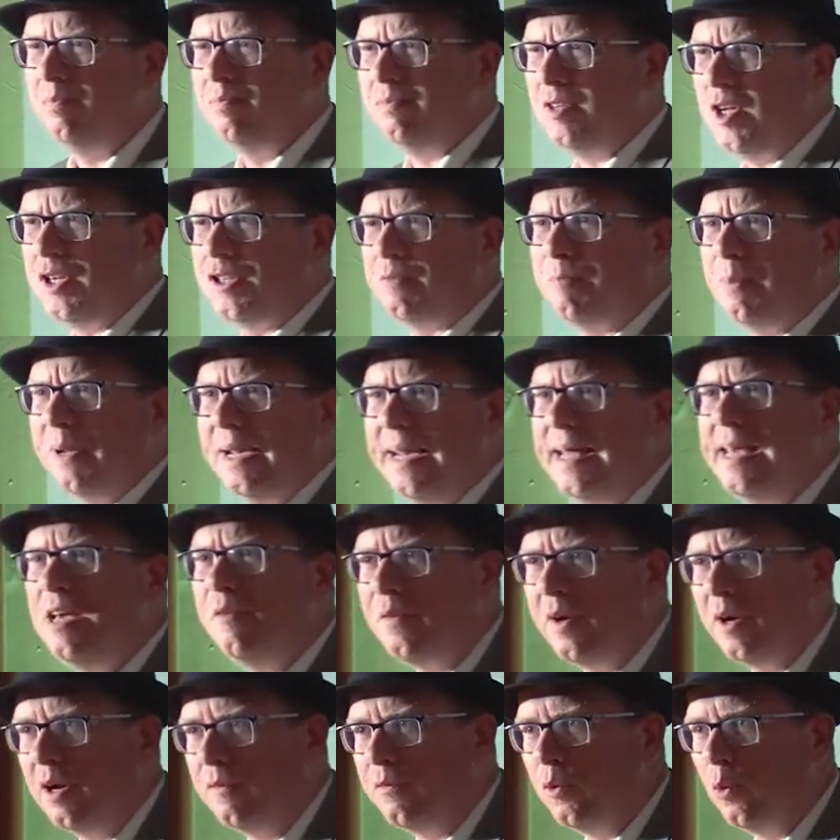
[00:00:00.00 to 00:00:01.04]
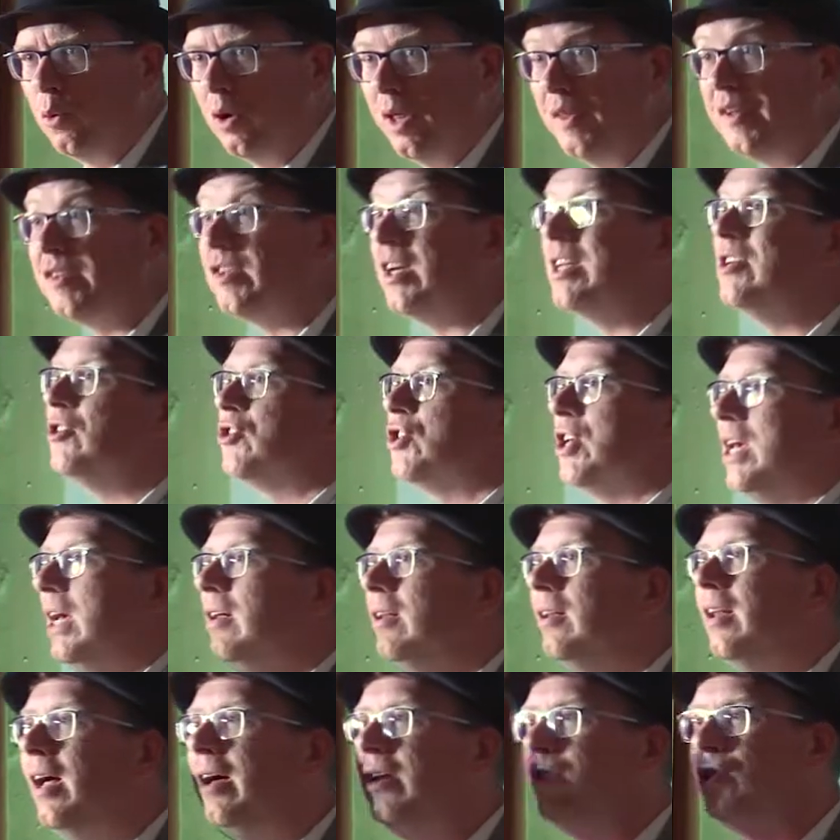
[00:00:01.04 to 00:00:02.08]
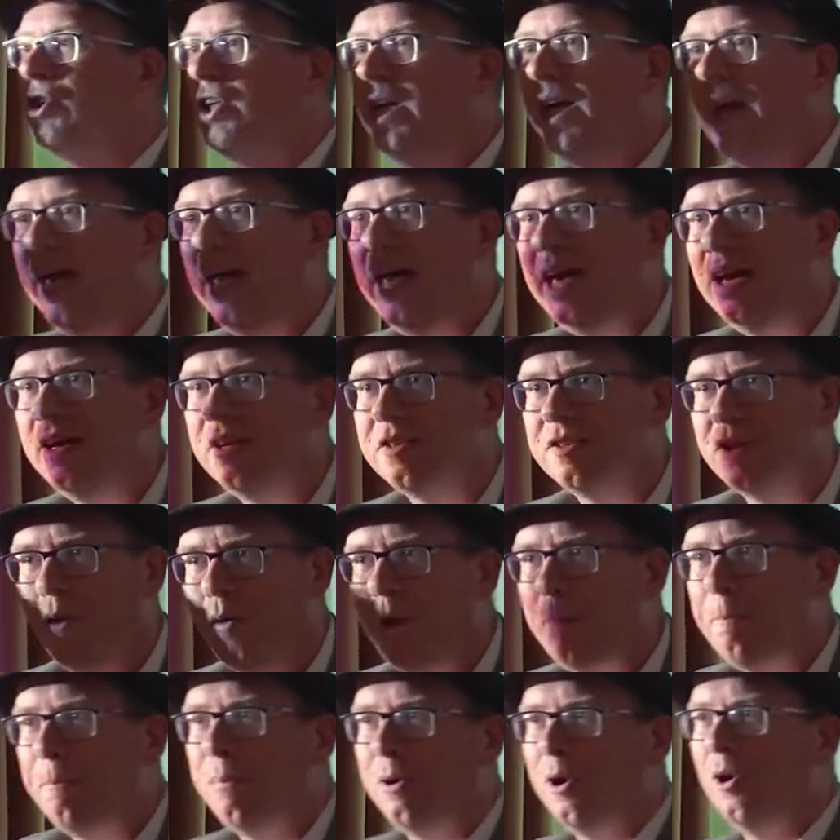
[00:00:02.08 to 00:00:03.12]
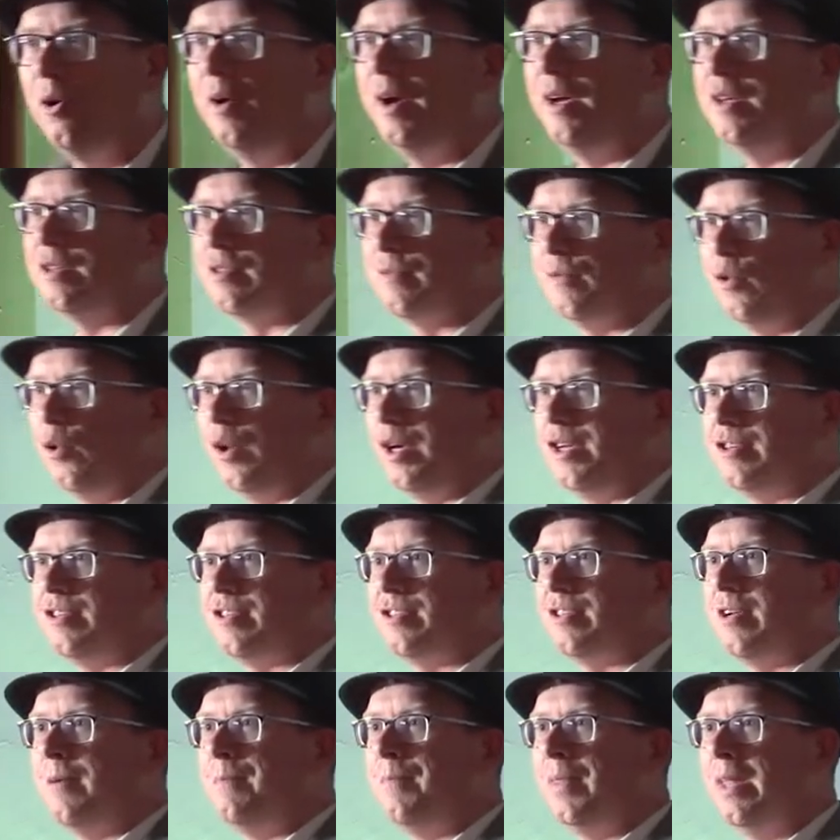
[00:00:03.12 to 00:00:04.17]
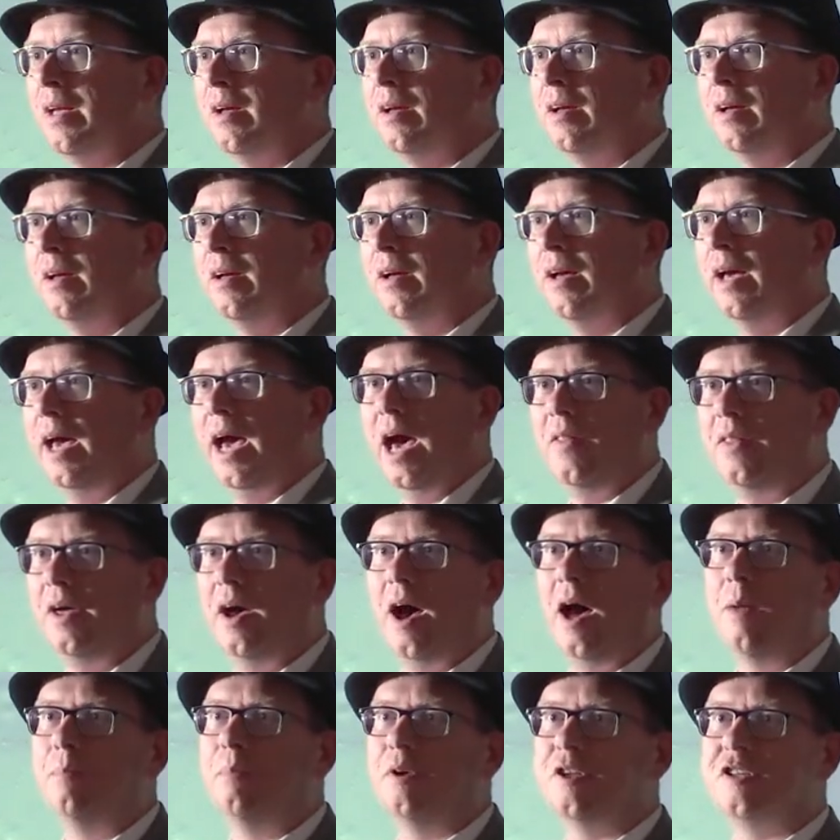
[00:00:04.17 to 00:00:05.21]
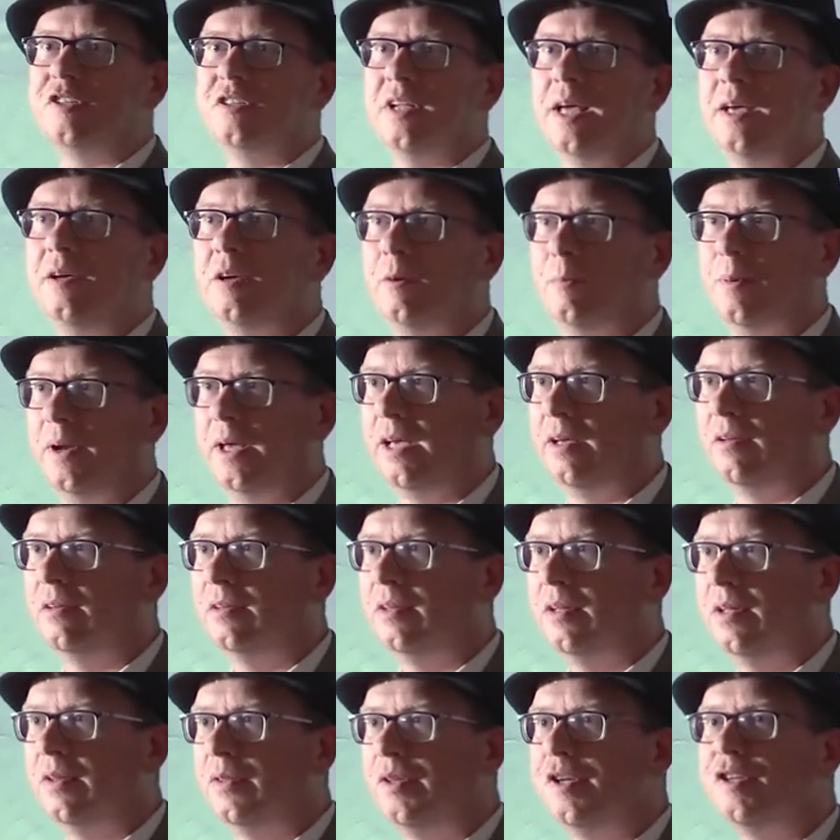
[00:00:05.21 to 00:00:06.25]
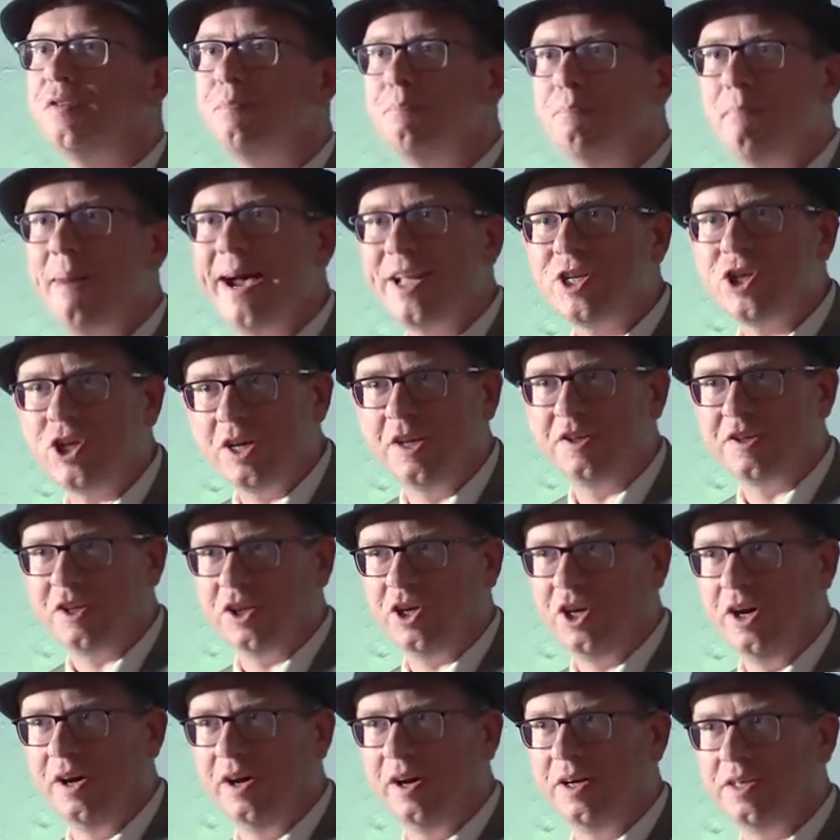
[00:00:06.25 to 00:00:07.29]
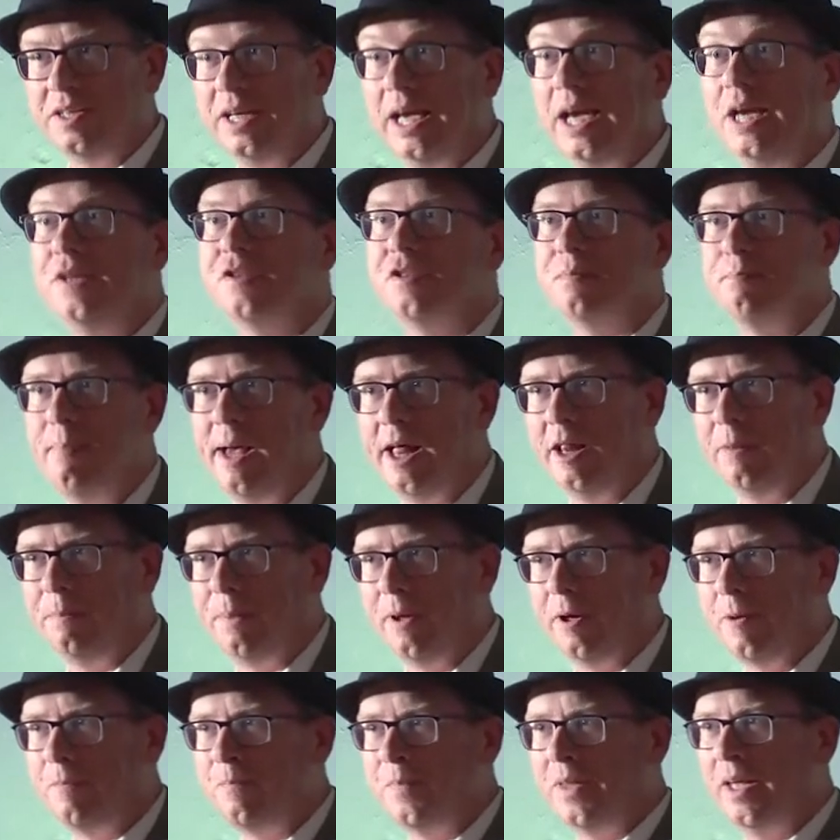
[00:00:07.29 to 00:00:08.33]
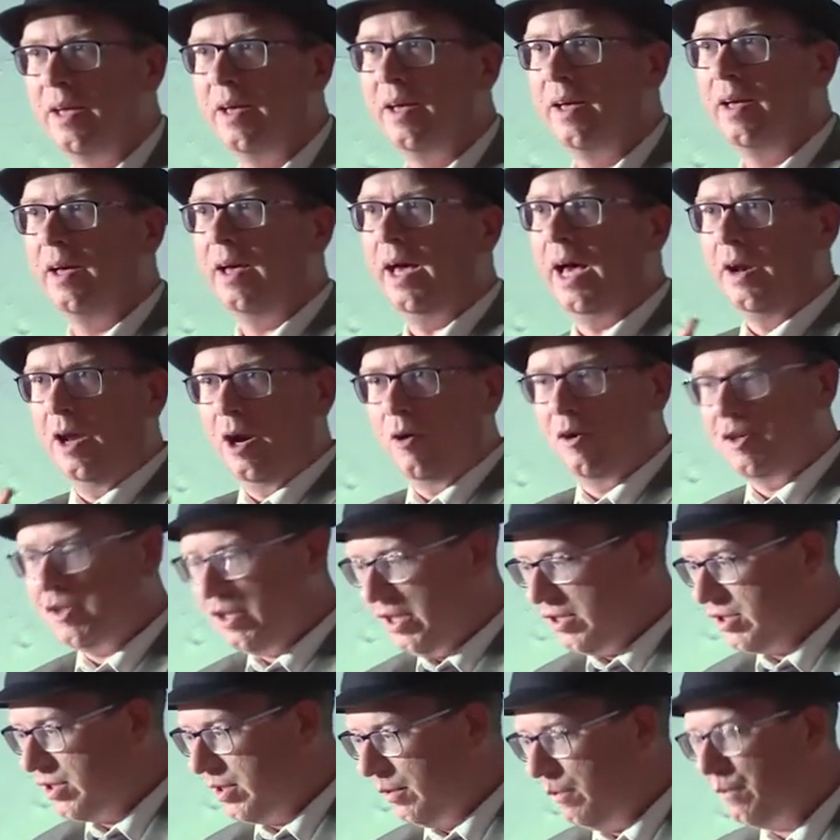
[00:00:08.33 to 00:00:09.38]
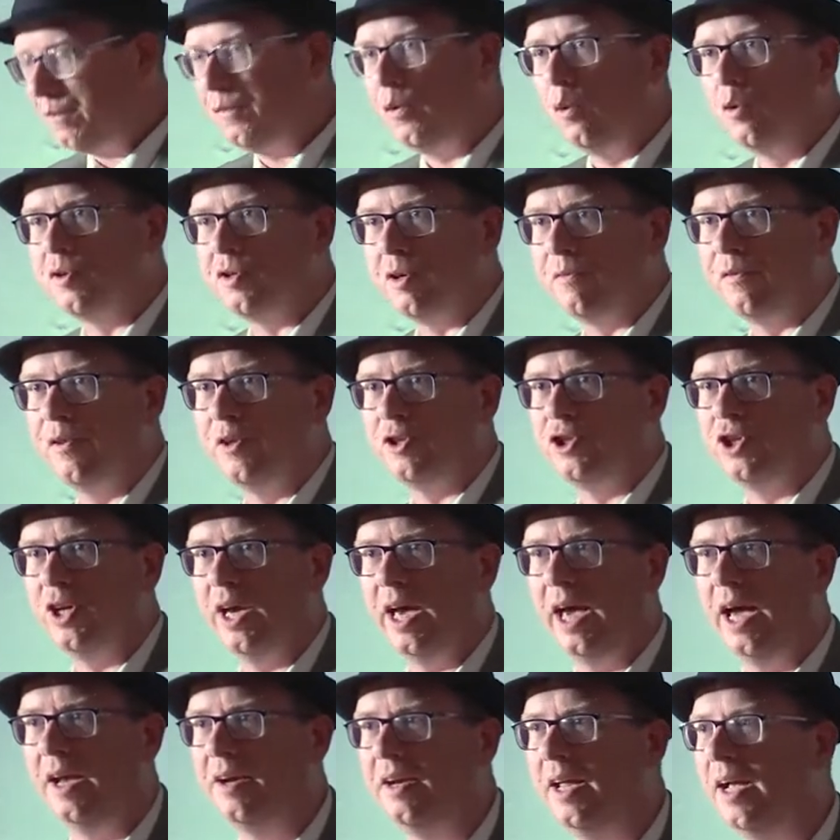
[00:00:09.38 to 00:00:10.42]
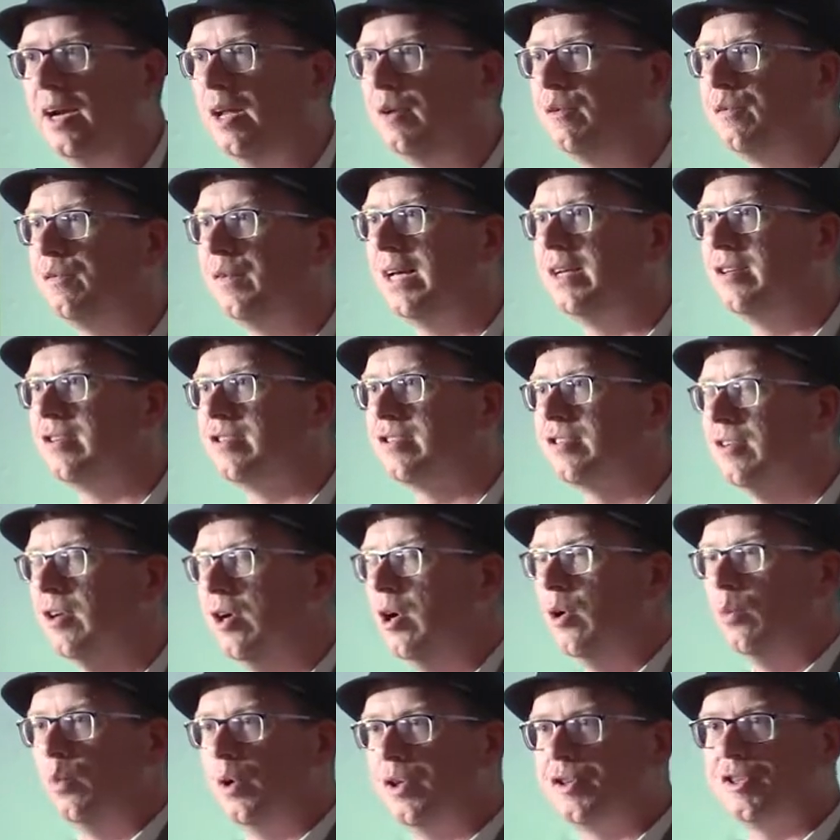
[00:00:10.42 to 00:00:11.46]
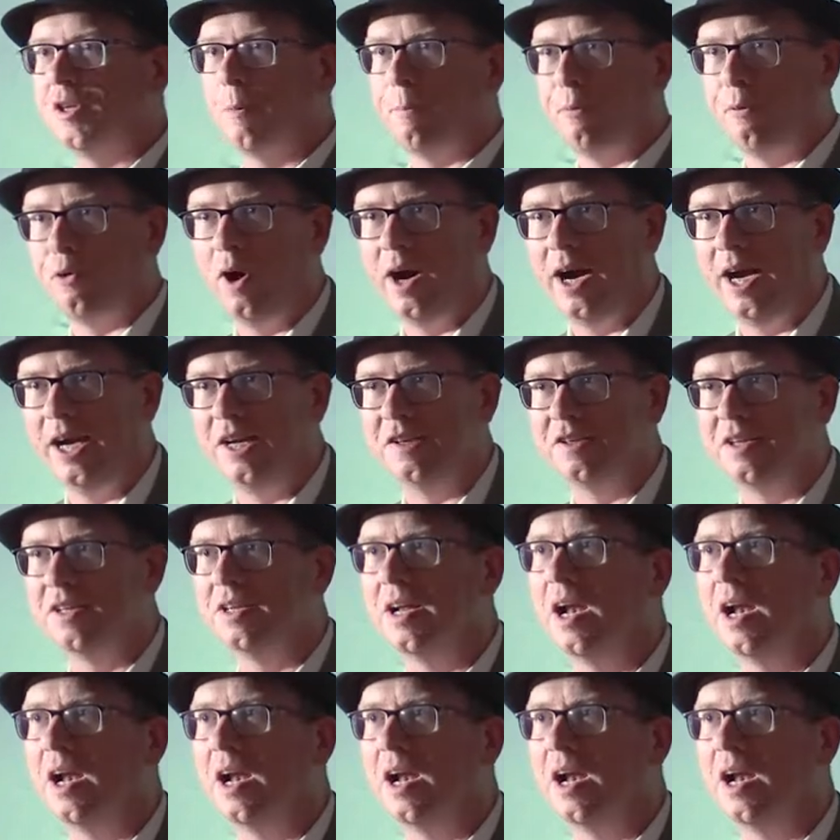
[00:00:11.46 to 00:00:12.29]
disbelieving of all this until she hears her employer's voice and unmistakably, this magic has occurred. It's Melba. And her assistant falls off the chair, nearly faints with surprise and